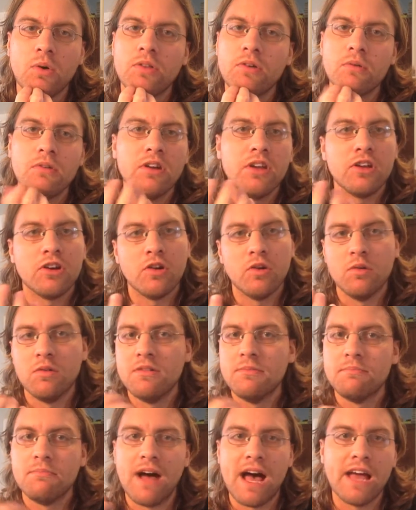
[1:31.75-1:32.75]
There were,
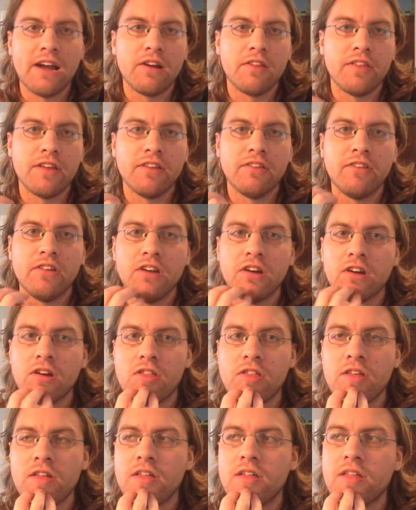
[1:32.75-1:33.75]
minor things here
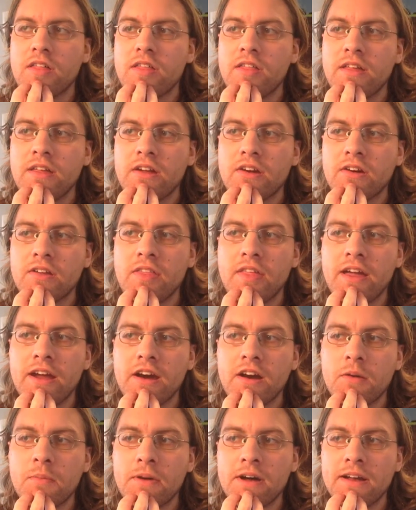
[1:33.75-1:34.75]
and
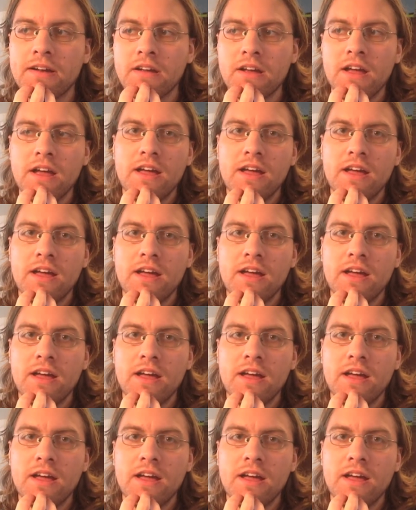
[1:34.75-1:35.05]
there, but